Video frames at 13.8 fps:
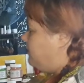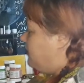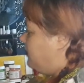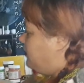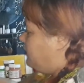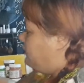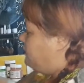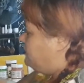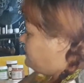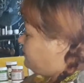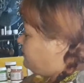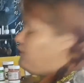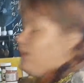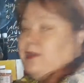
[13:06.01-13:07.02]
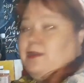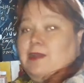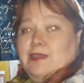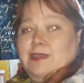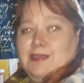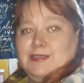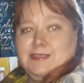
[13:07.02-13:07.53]
user-friendly,
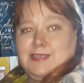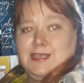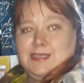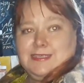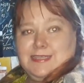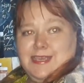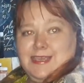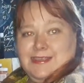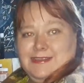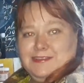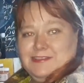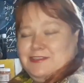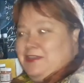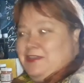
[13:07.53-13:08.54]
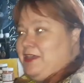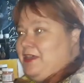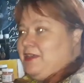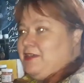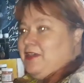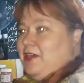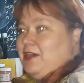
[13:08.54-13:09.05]
as they say in
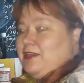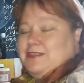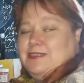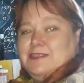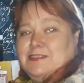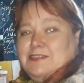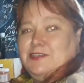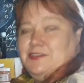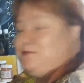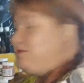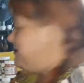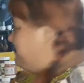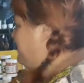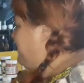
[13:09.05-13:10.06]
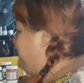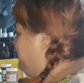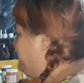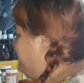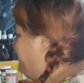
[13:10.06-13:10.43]
IT terms. Okay,